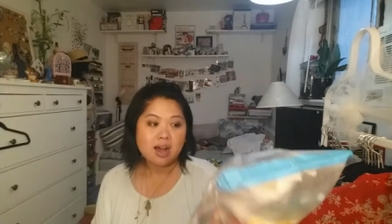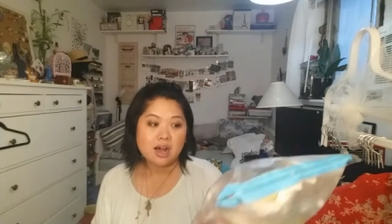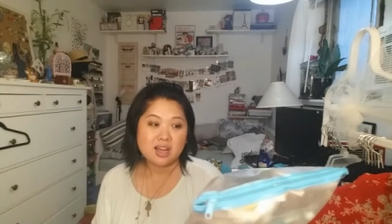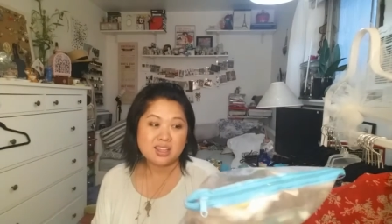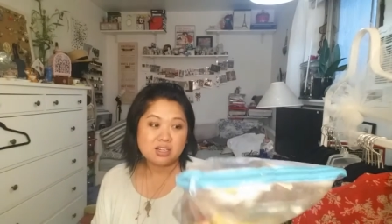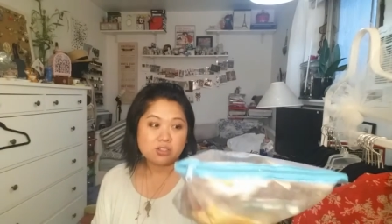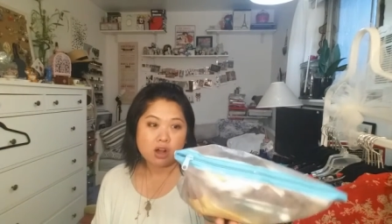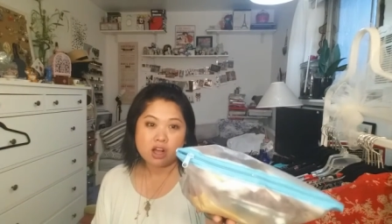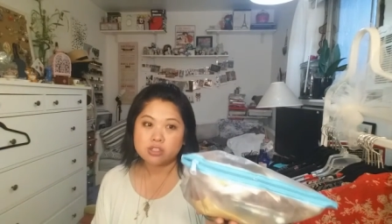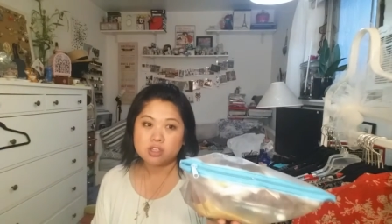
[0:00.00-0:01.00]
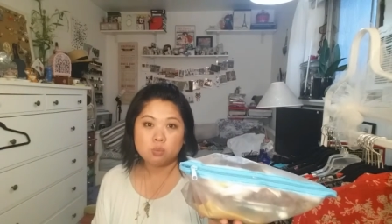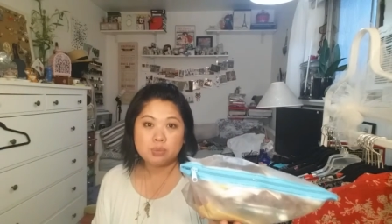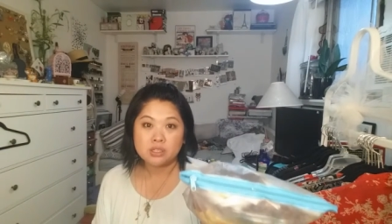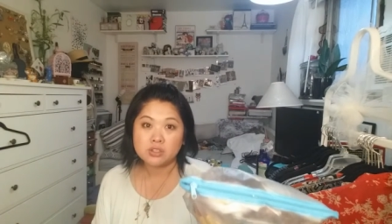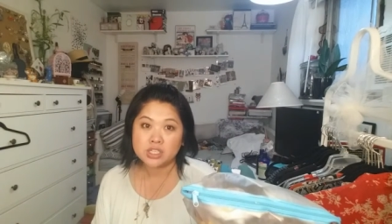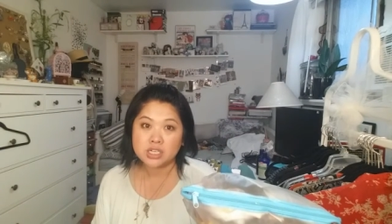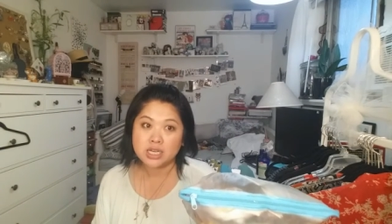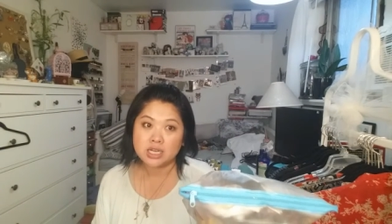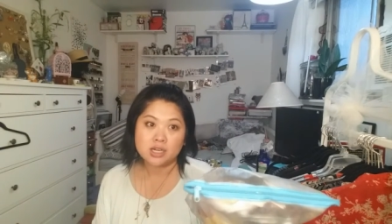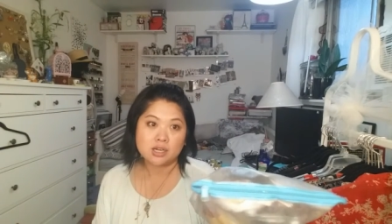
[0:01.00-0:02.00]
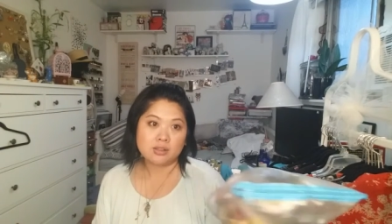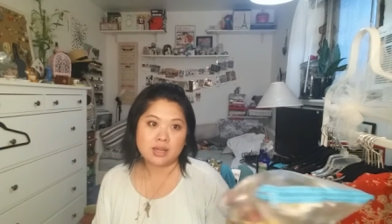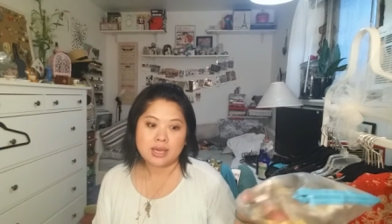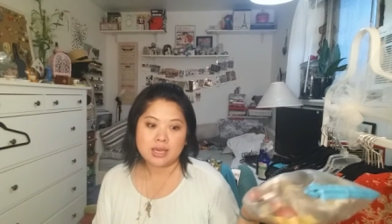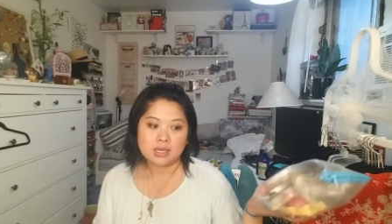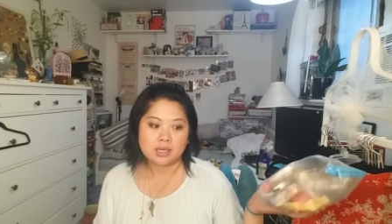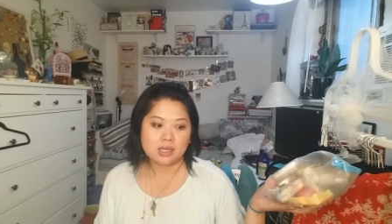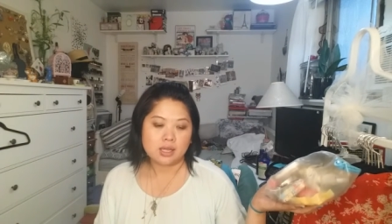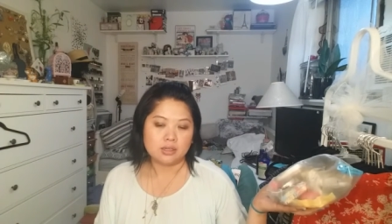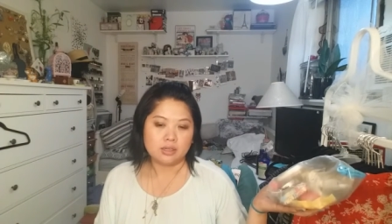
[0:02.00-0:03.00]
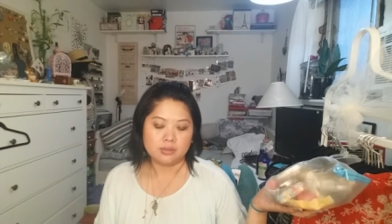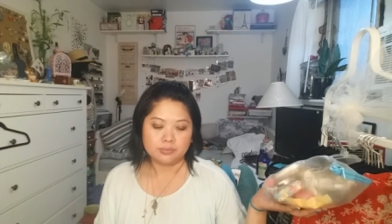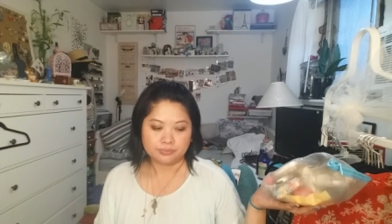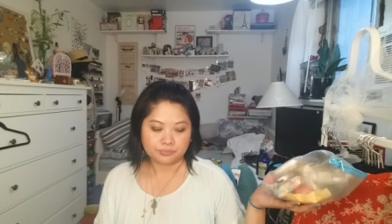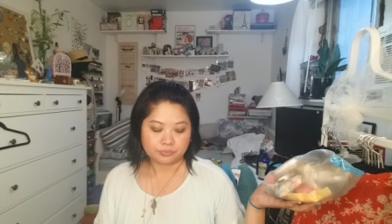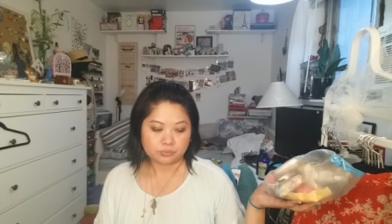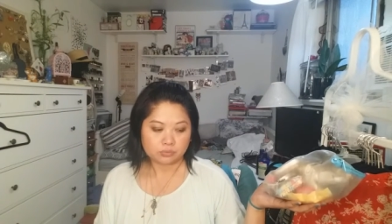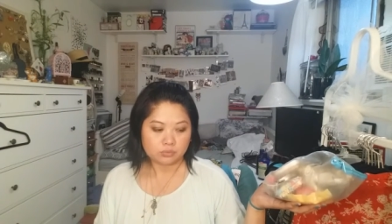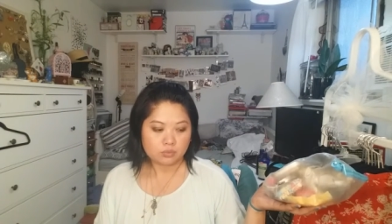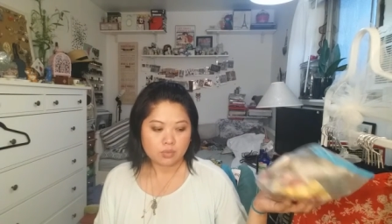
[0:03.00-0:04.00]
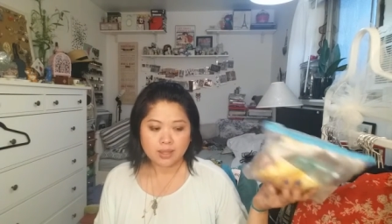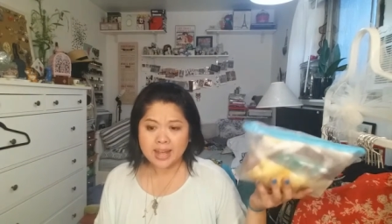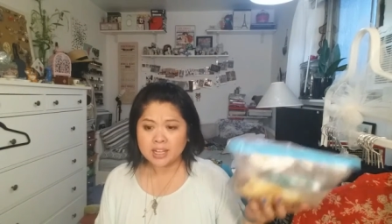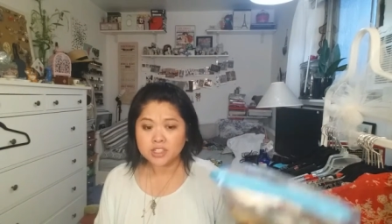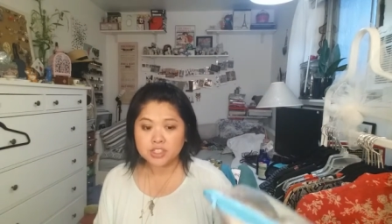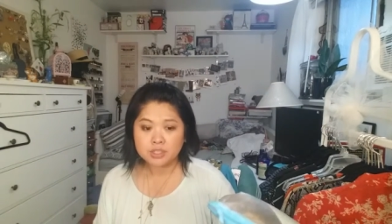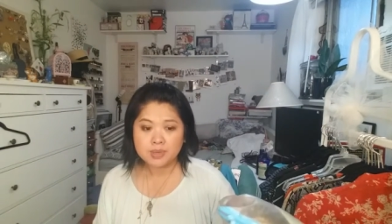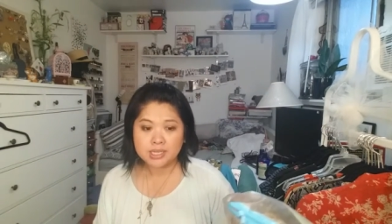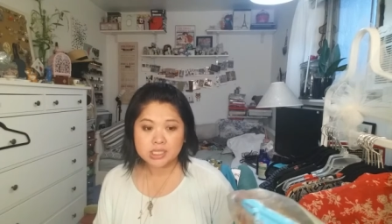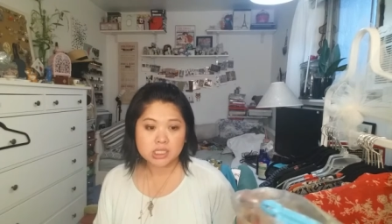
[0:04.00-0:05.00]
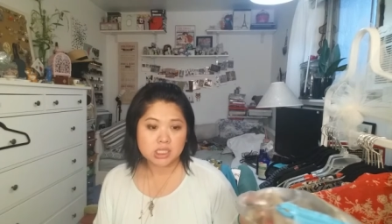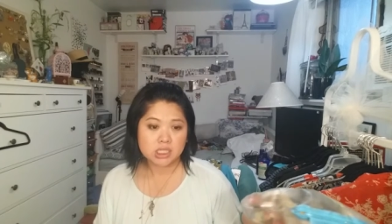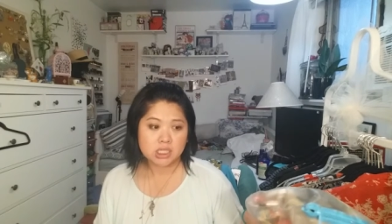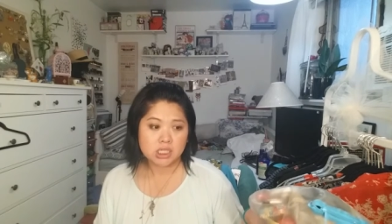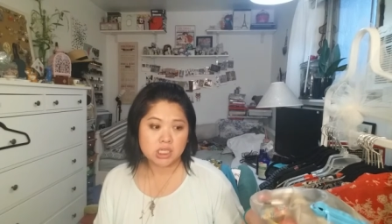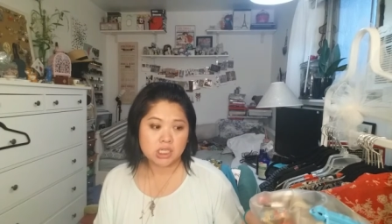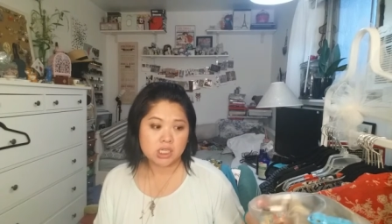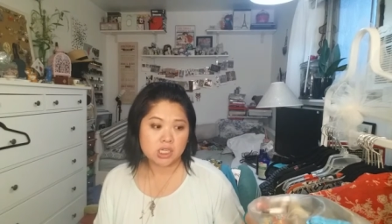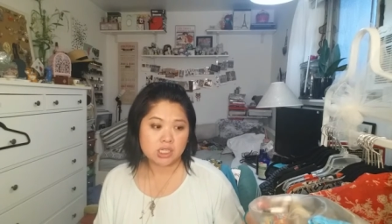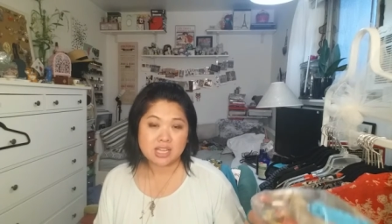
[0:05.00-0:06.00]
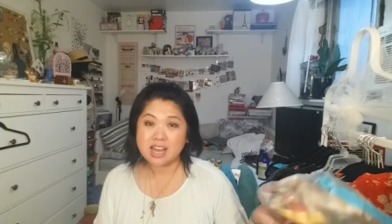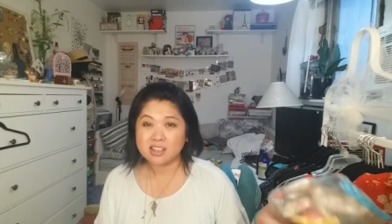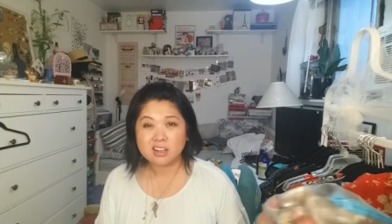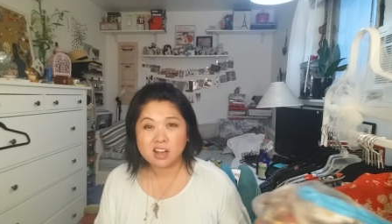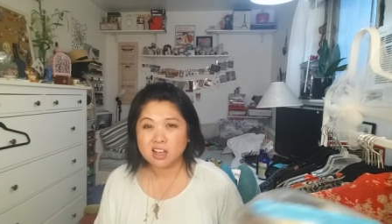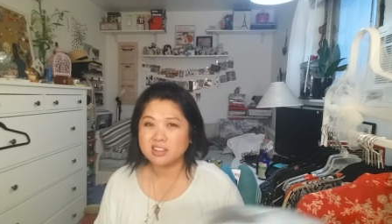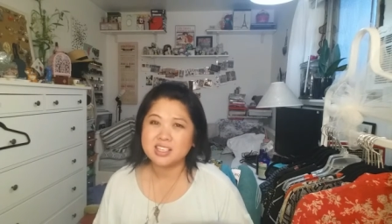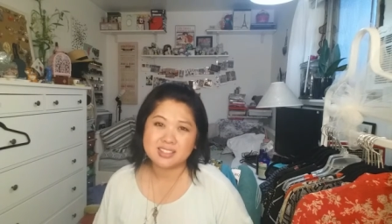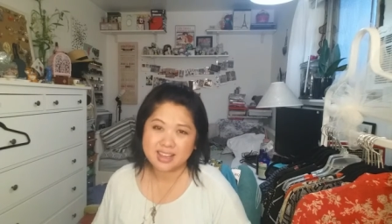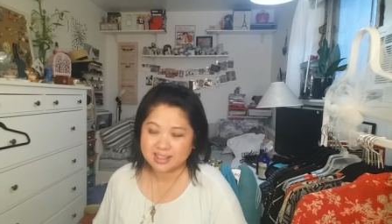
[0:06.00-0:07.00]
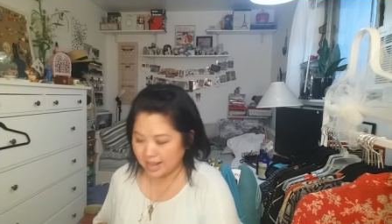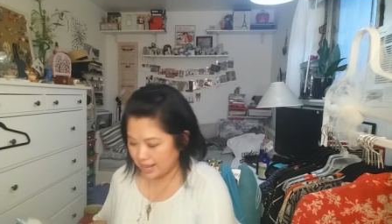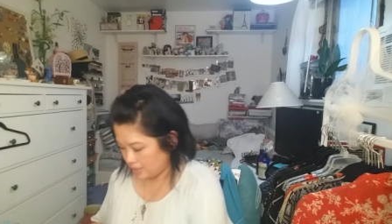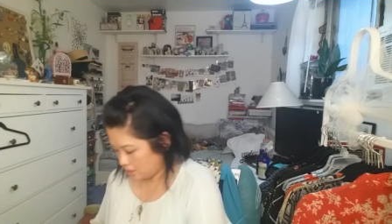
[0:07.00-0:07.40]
Uh, there's also pills in here like um, allergy medicine, Tylenol, things like that.